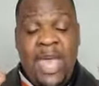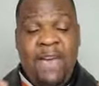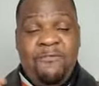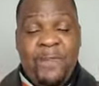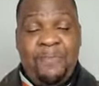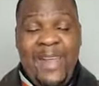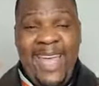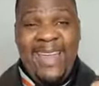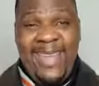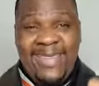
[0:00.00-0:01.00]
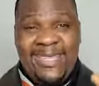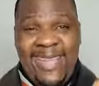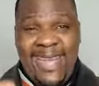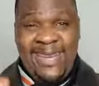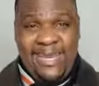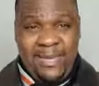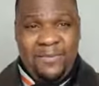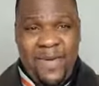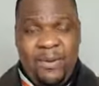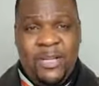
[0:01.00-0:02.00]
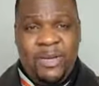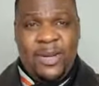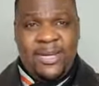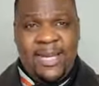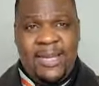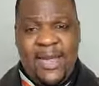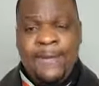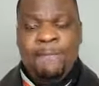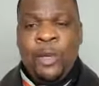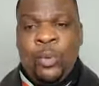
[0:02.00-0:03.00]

Every plan is tentative. I want you to understand that.